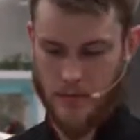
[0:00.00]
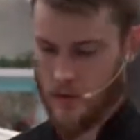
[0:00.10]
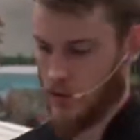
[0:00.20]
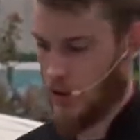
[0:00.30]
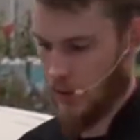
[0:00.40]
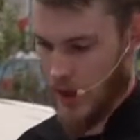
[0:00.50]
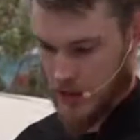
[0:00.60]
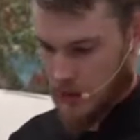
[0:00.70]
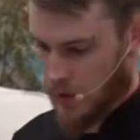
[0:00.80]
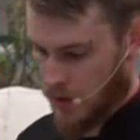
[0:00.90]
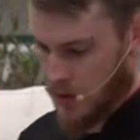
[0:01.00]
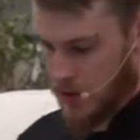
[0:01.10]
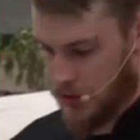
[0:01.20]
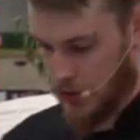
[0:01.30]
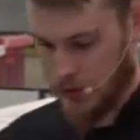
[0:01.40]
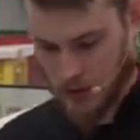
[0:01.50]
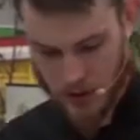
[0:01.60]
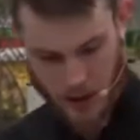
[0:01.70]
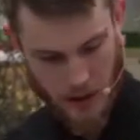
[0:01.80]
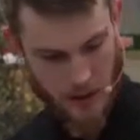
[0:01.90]
So that's what I'm going to show you
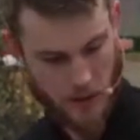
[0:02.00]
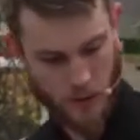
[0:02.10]
today.